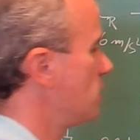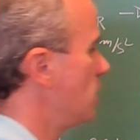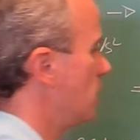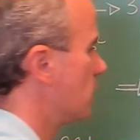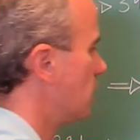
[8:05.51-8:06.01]
in
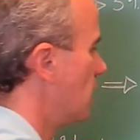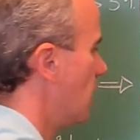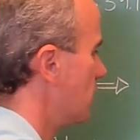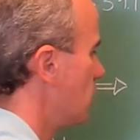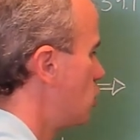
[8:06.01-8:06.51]
here
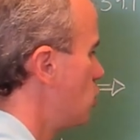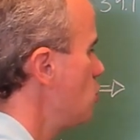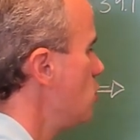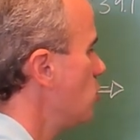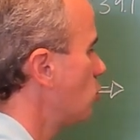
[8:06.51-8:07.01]
and the 2
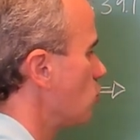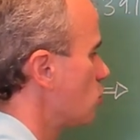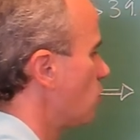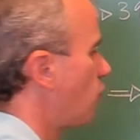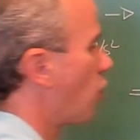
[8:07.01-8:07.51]

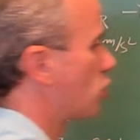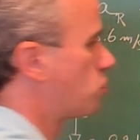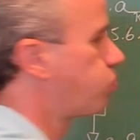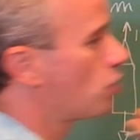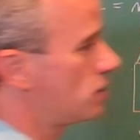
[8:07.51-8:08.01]
newtons force
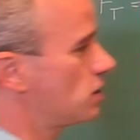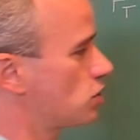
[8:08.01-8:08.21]
pulling this